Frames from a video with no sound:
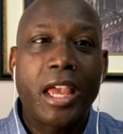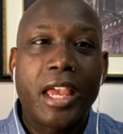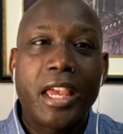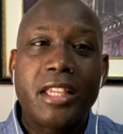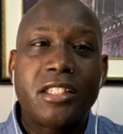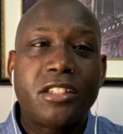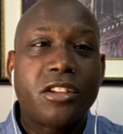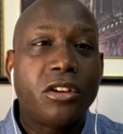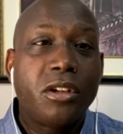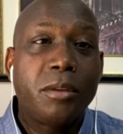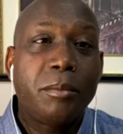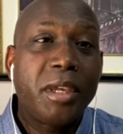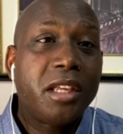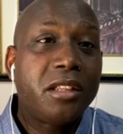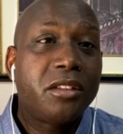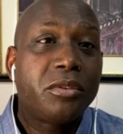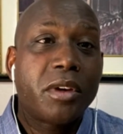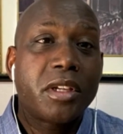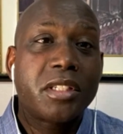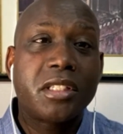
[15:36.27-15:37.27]
It's going to be
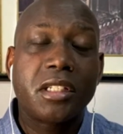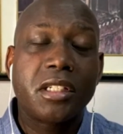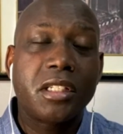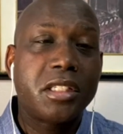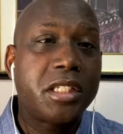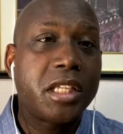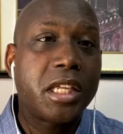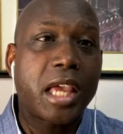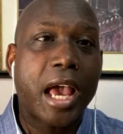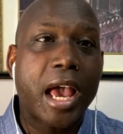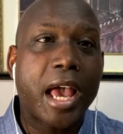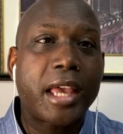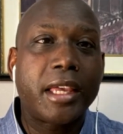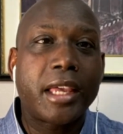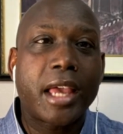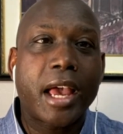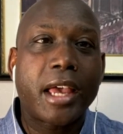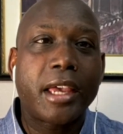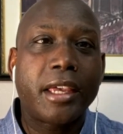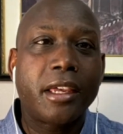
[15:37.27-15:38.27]
interesting to see. And
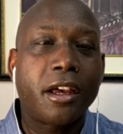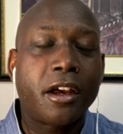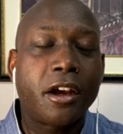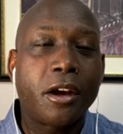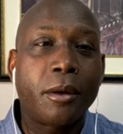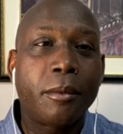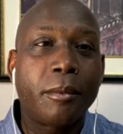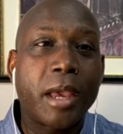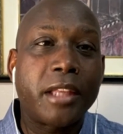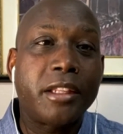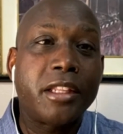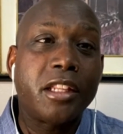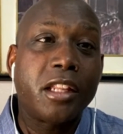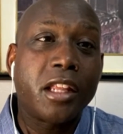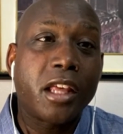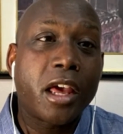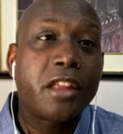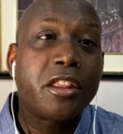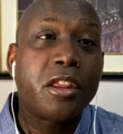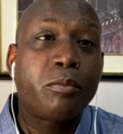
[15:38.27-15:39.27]
then
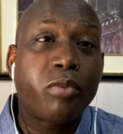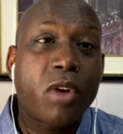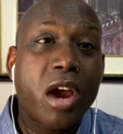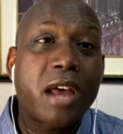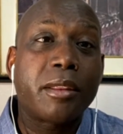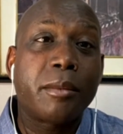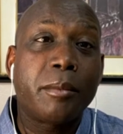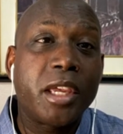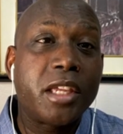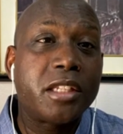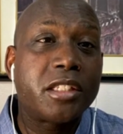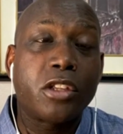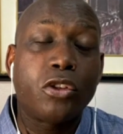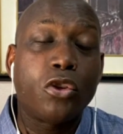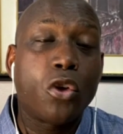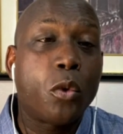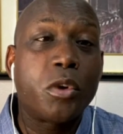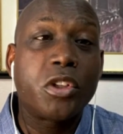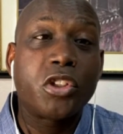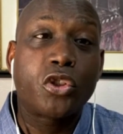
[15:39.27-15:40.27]
the other problem is that
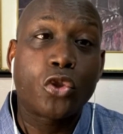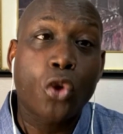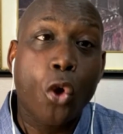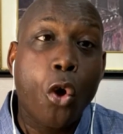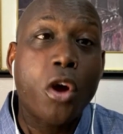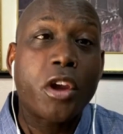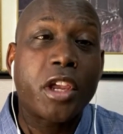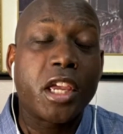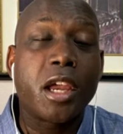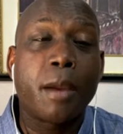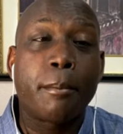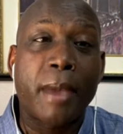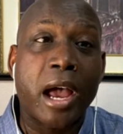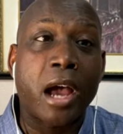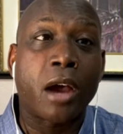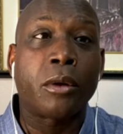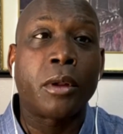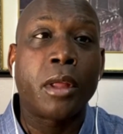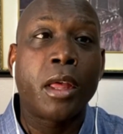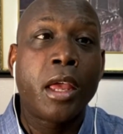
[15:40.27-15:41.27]
no one's talking
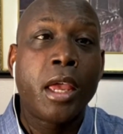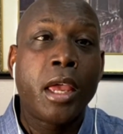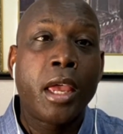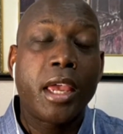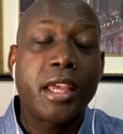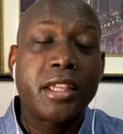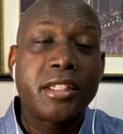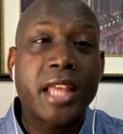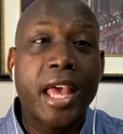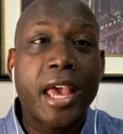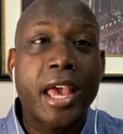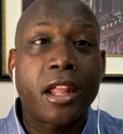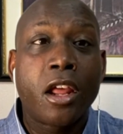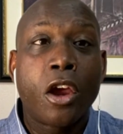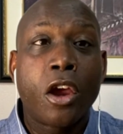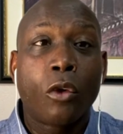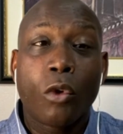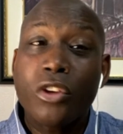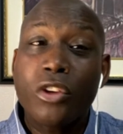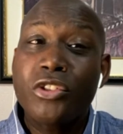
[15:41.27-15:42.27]
about is that
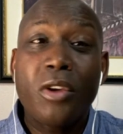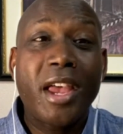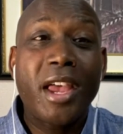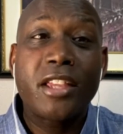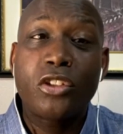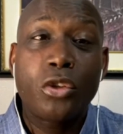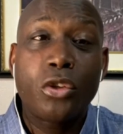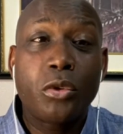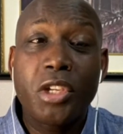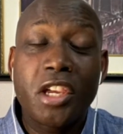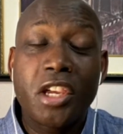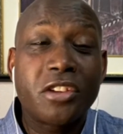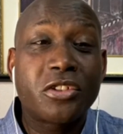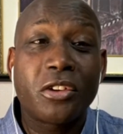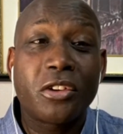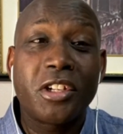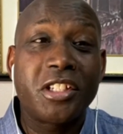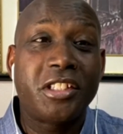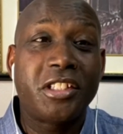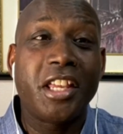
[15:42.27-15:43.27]
Russell has 2 years
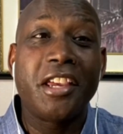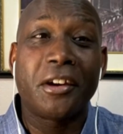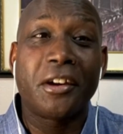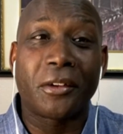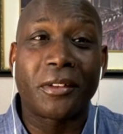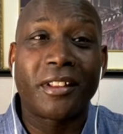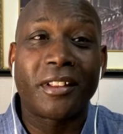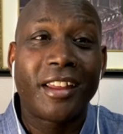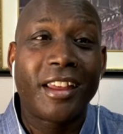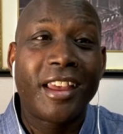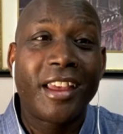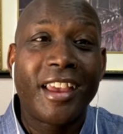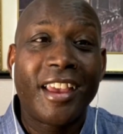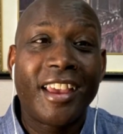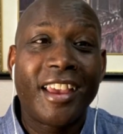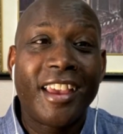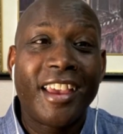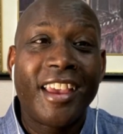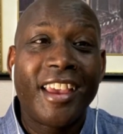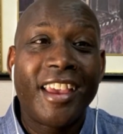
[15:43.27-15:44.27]
on his deal.
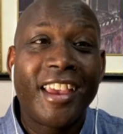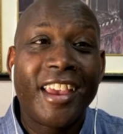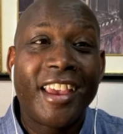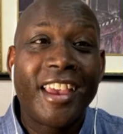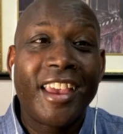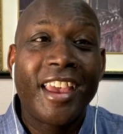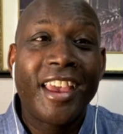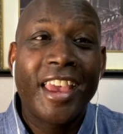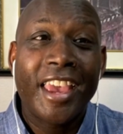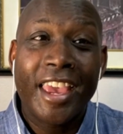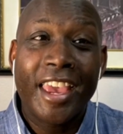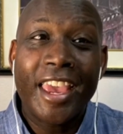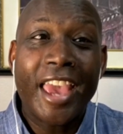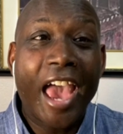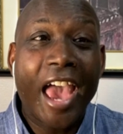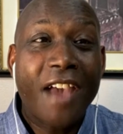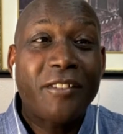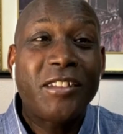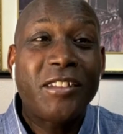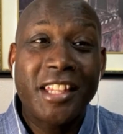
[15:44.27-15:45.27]

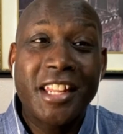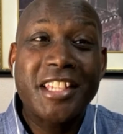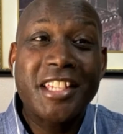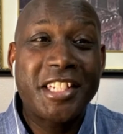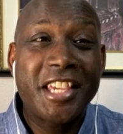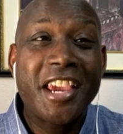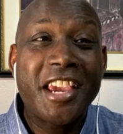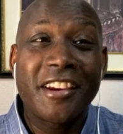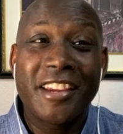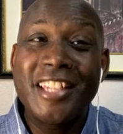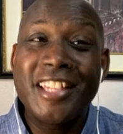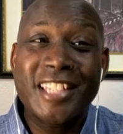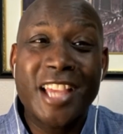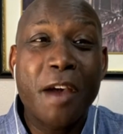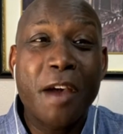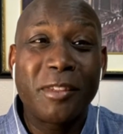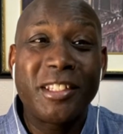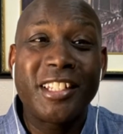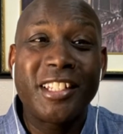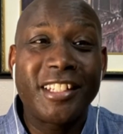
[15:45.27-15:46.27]
After this year, he's
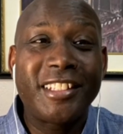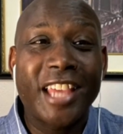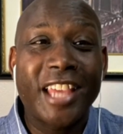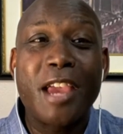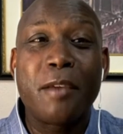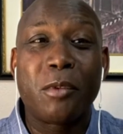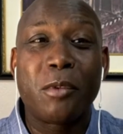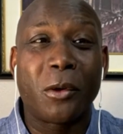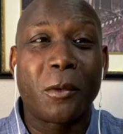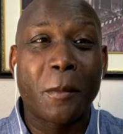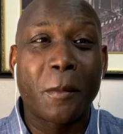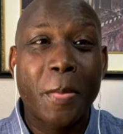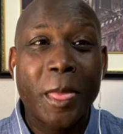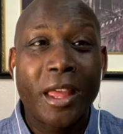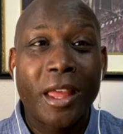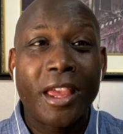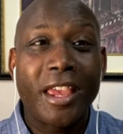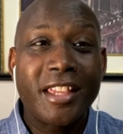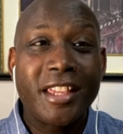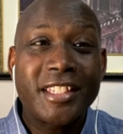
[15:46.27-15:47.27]
coming to the table.
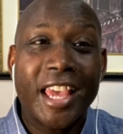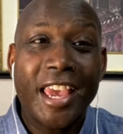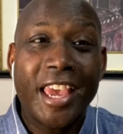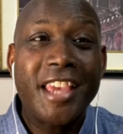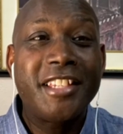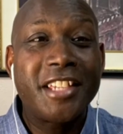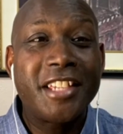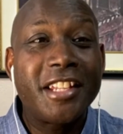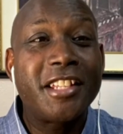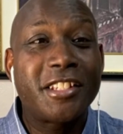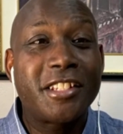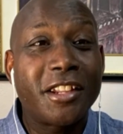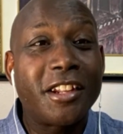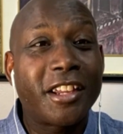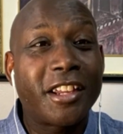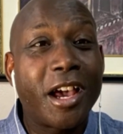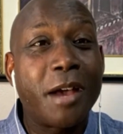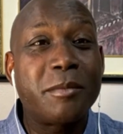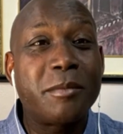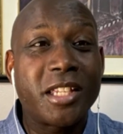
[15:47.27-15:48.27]
His agent is going
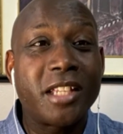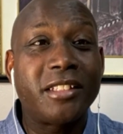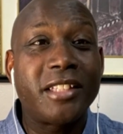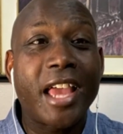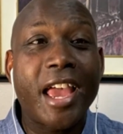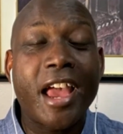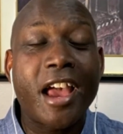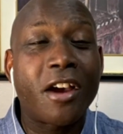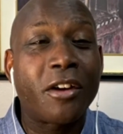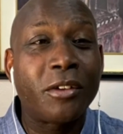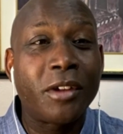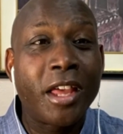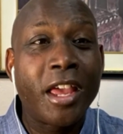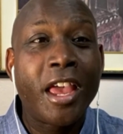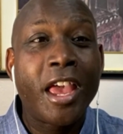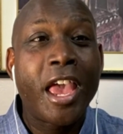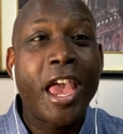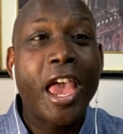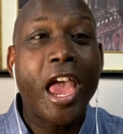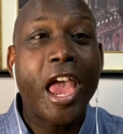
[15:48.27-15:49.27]
to come sit down
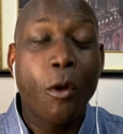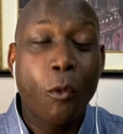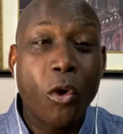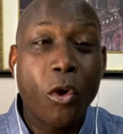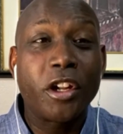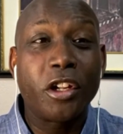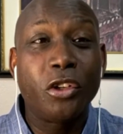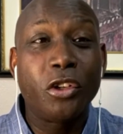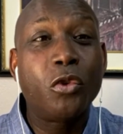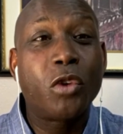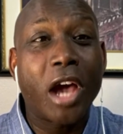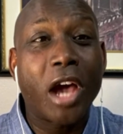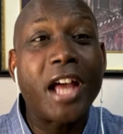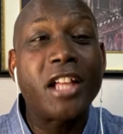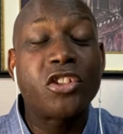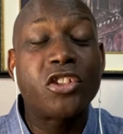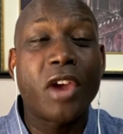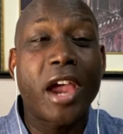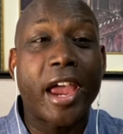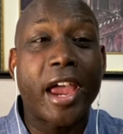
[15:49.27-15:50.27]
and want a new
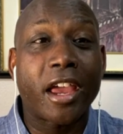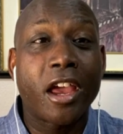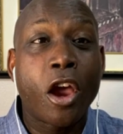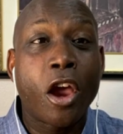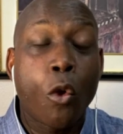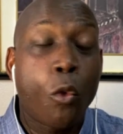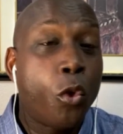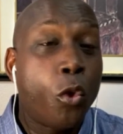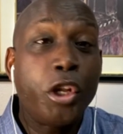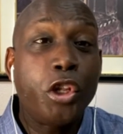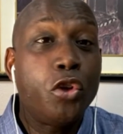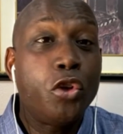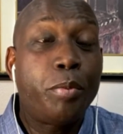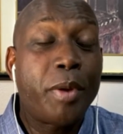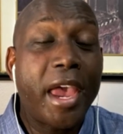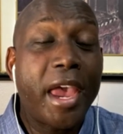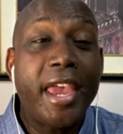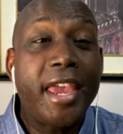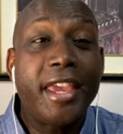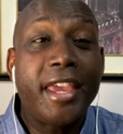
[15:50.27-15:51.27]
contract. What are you
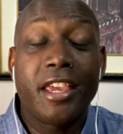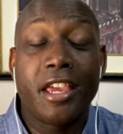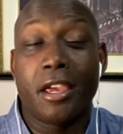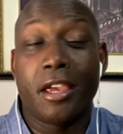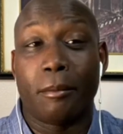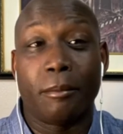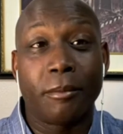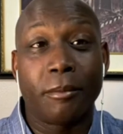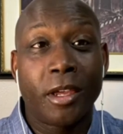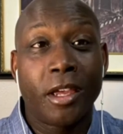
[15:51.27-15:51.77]
paying him?